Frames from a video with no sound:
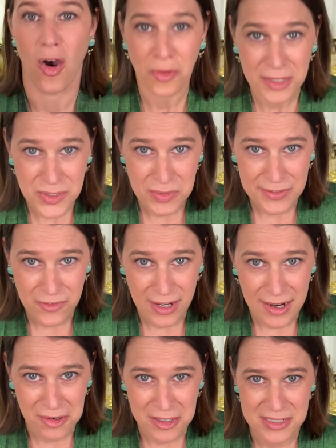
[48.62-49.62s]
only 24
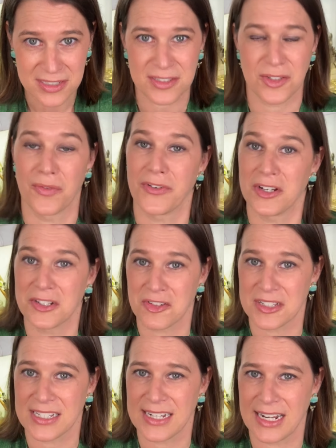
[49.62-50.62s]
hours. So if you're
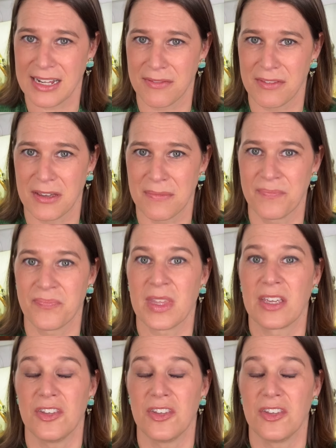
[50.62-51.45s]
interested in any of them,